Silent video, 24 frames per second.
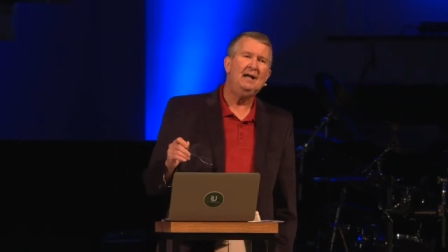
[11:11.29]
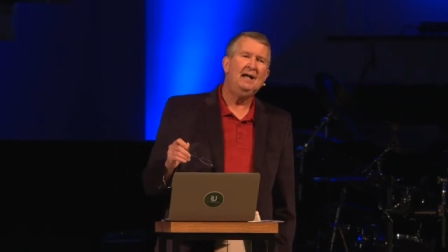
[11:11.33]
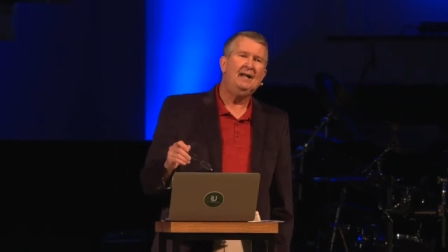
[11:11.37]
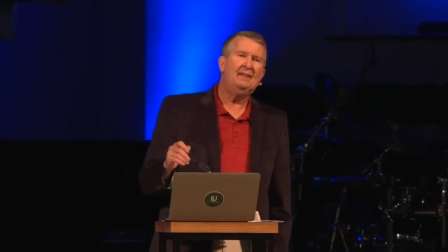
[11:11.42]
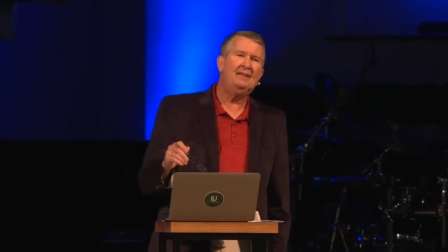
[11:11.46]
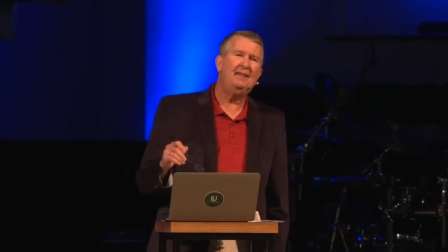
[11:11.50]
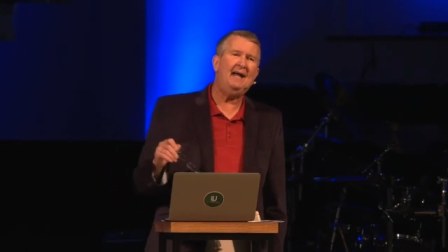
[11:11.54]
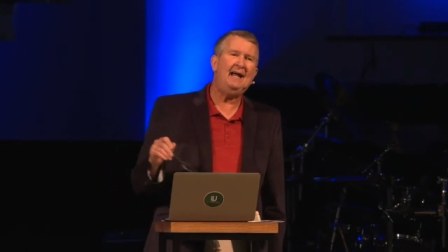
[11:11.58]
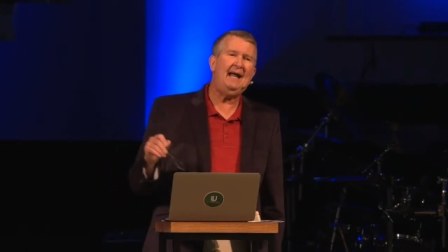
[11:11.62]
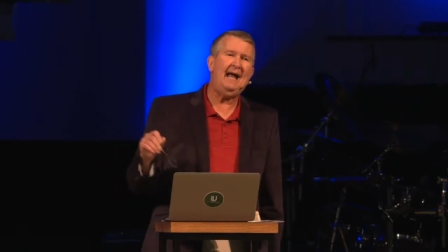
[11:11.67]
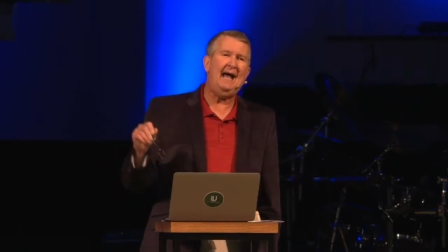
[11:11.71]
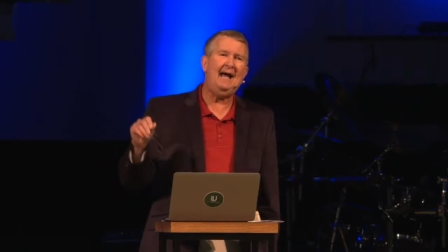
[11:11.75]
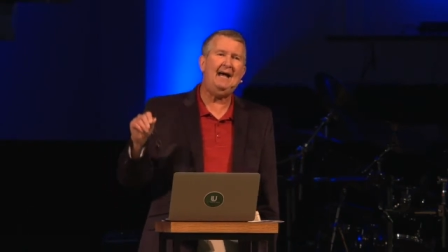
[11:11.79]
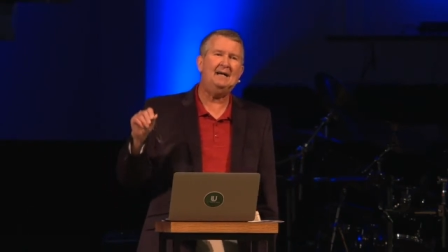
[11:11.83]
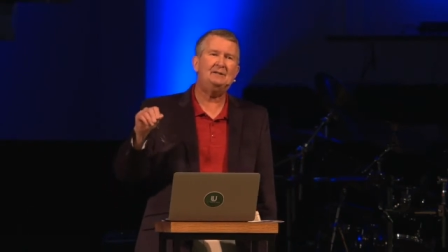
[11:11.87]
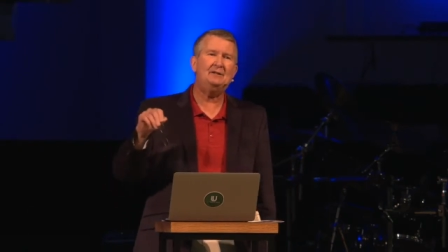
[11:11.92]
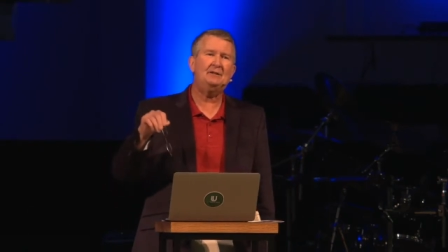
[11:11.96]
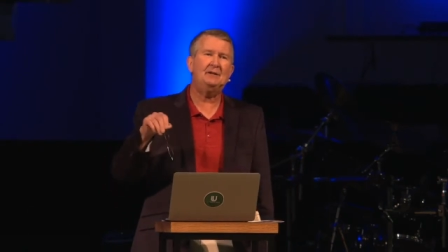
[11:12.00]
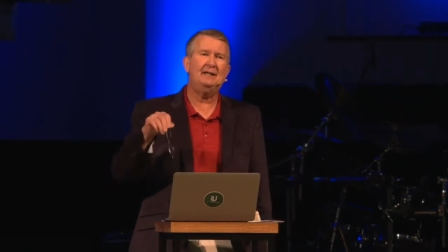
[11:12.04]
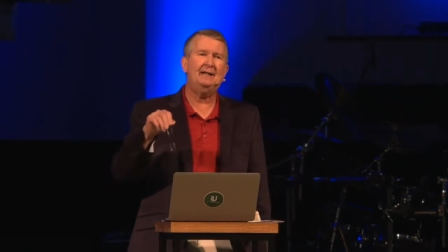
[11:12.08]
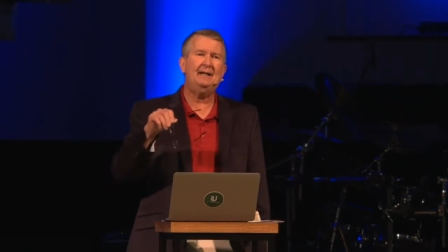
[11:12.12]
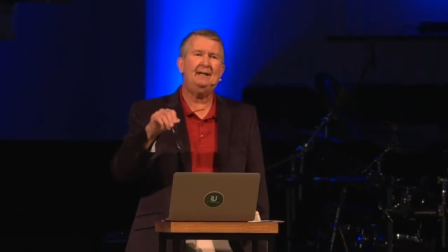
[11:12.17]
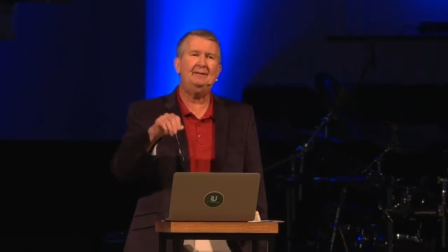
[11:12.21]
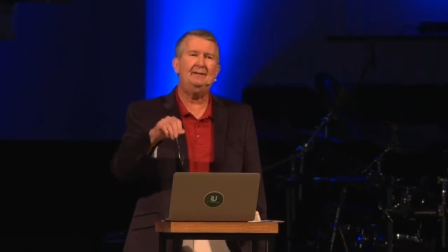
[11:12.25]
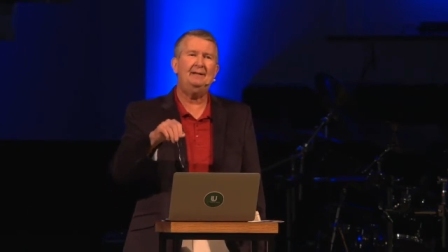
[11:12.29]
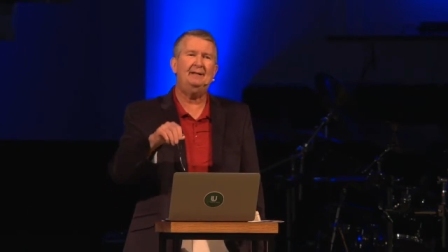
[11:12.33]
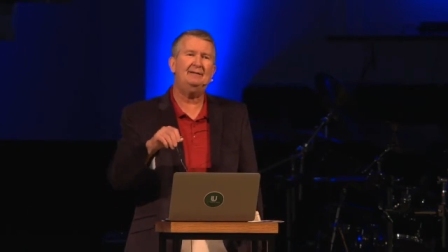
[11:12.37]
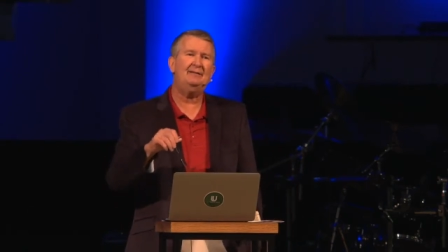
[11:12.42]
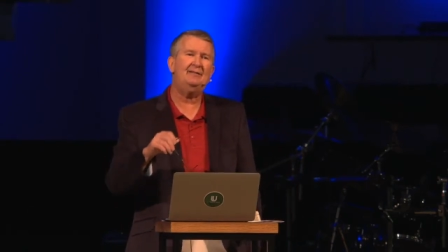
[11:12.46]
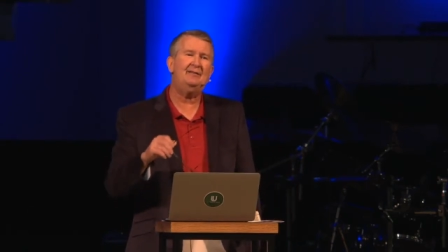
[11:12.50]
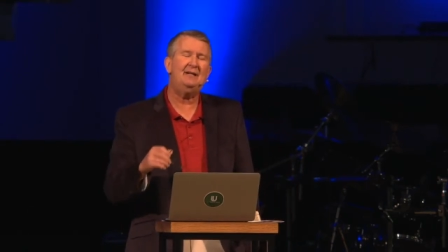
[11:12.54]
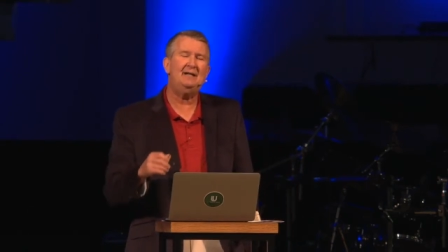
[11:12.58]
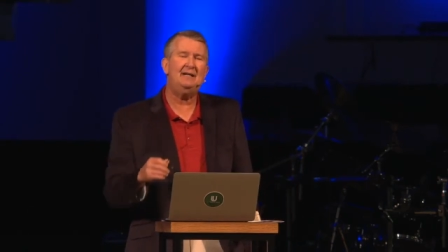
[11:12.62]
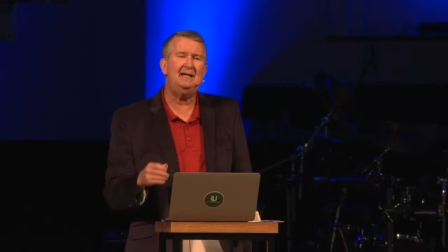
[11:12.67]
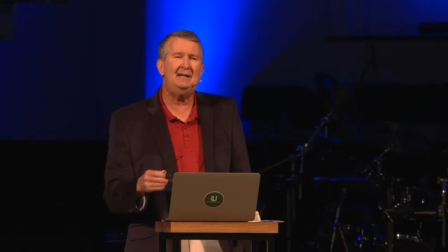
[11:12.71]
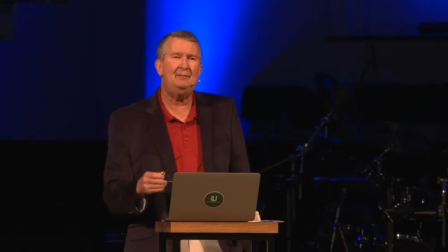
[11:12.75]
They actually, at this
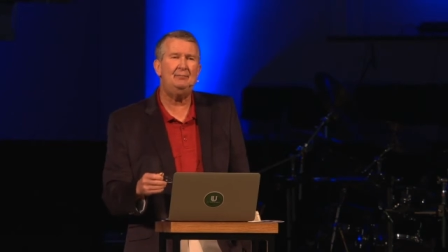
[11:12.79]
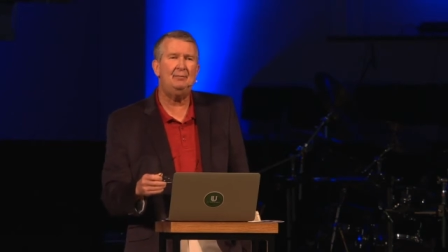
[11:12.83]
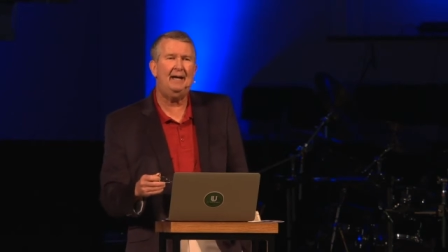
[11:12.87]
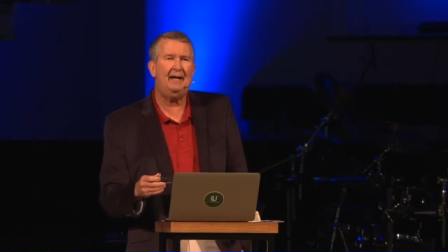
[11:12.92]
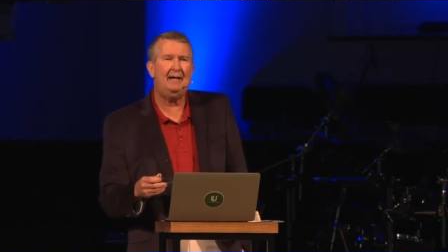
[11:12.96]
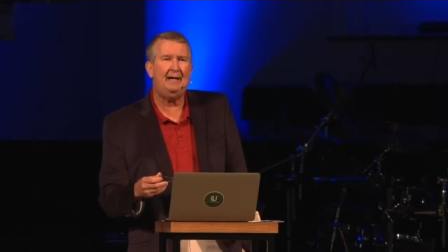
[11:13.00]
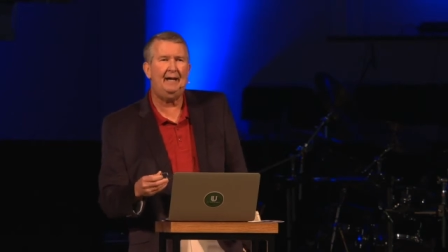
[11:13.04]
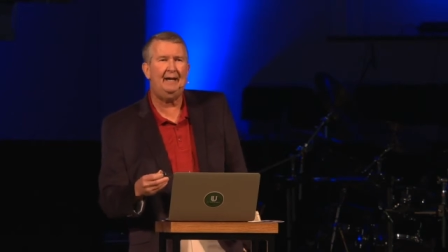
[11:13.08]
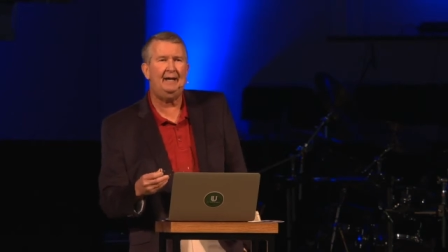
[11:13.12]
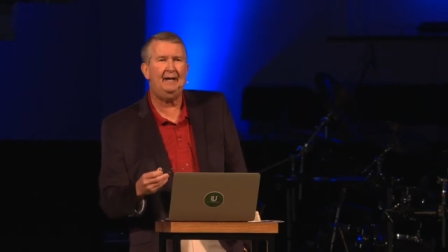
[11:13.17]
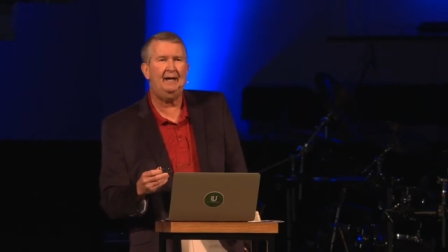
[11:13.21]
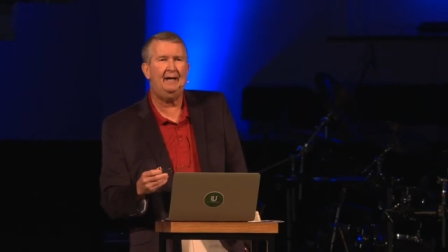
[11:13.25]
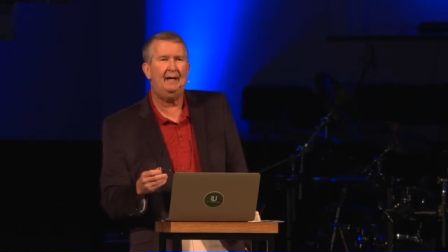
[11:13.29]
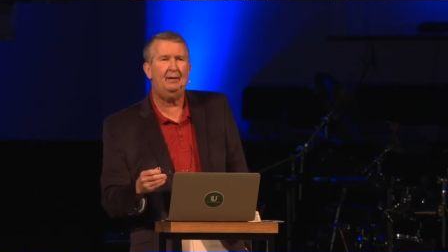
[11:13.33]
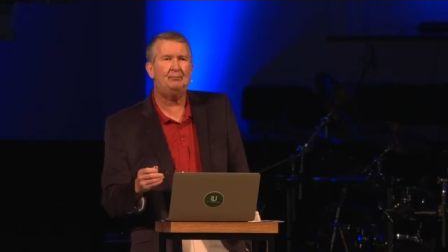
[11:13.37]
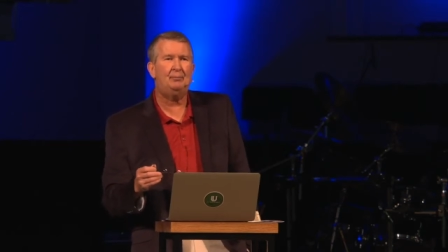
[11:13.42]
time, had a uh,